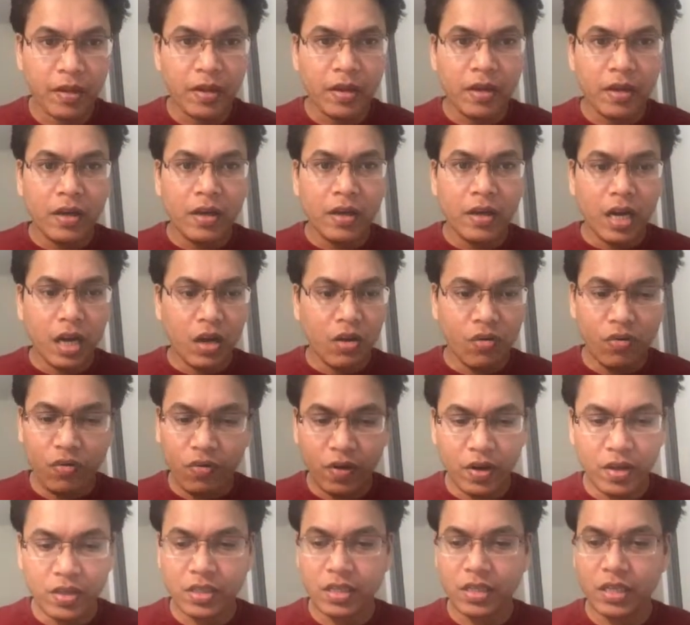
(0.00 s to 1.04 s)
now
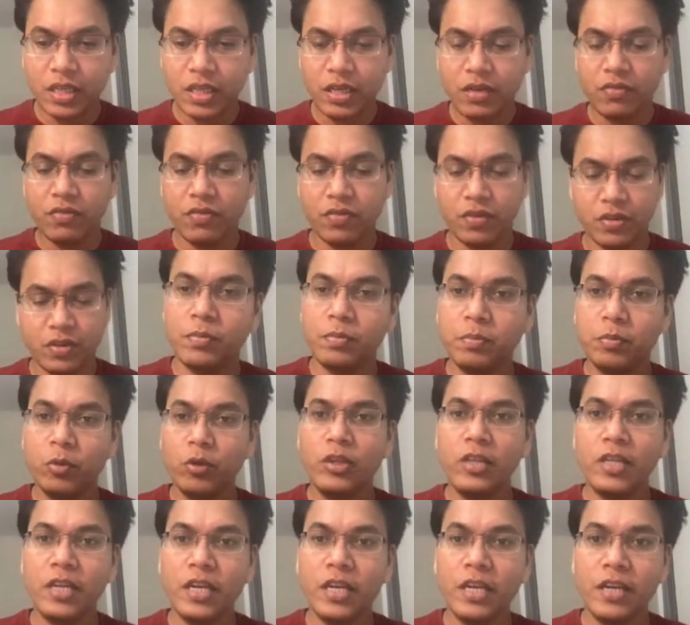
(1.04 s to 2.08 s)
first thing first, pull
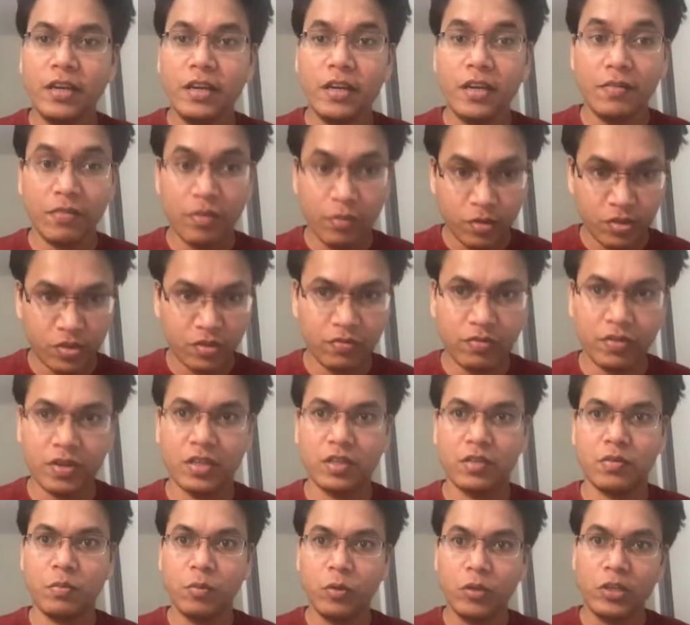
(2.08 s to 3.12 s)
the information
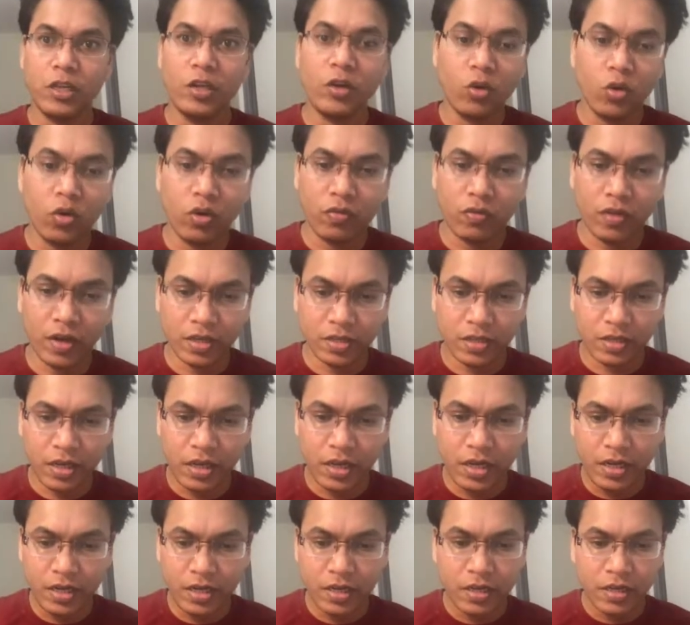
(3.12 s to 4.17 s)
first, pull the node first,
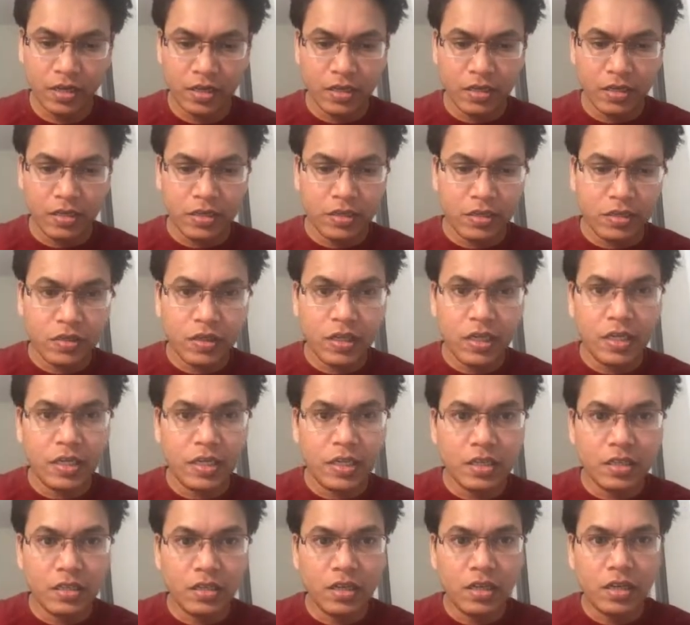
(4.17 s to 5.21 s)
right? So
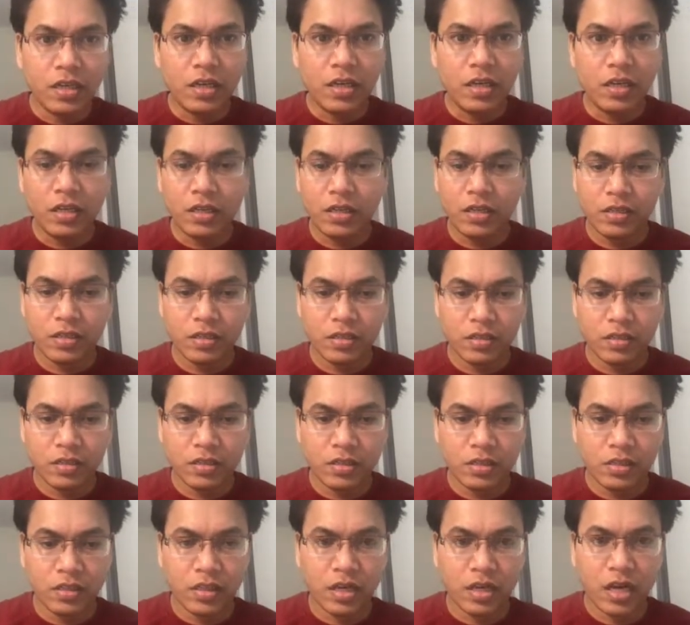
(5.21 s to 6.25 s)
integer
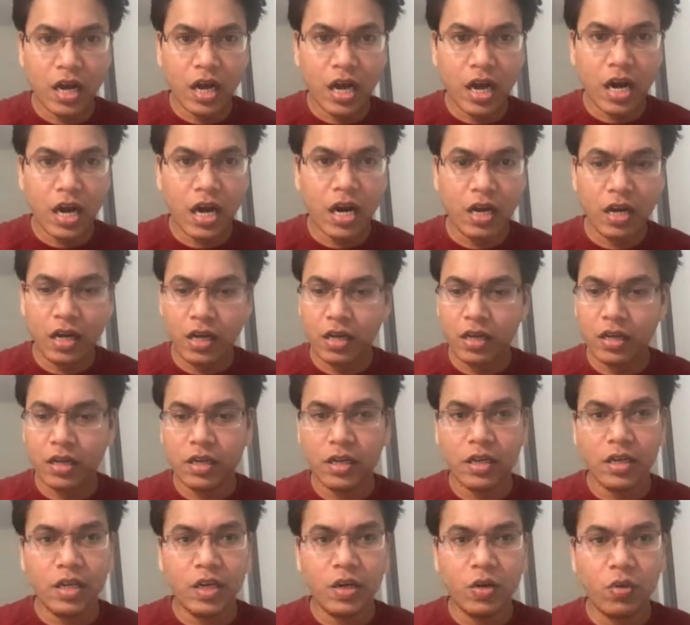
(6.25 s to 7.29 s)
start
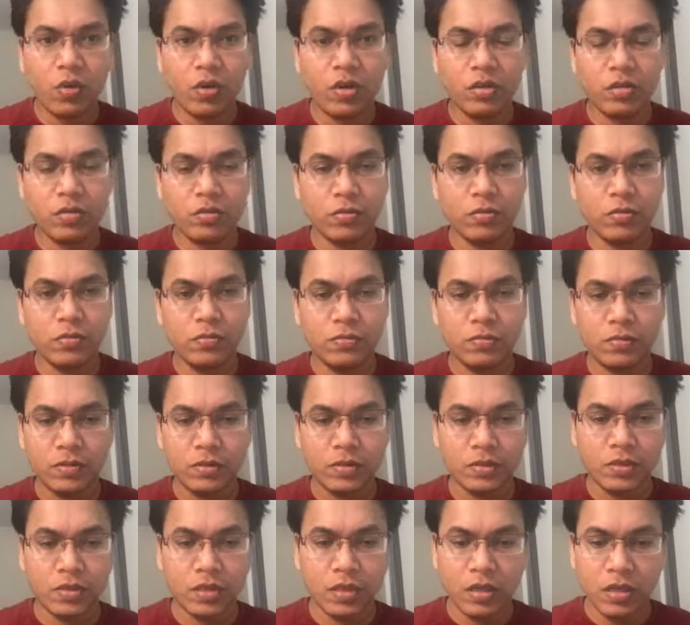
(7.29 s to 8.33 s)
equal to
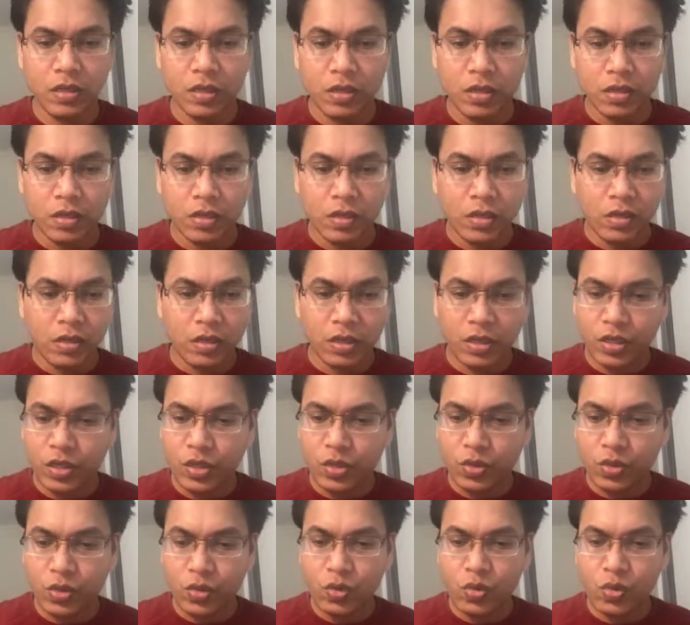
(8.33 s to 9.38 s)

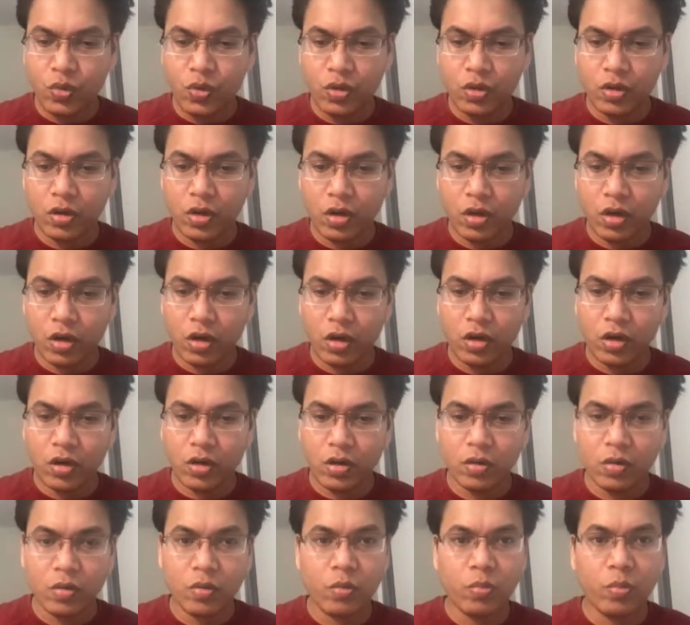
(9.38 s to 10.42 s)
q dot
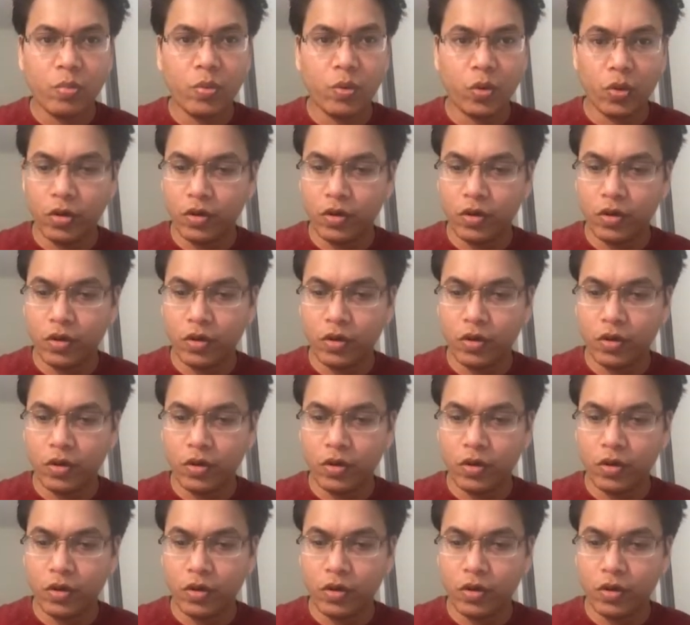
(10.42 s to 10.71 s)
pull.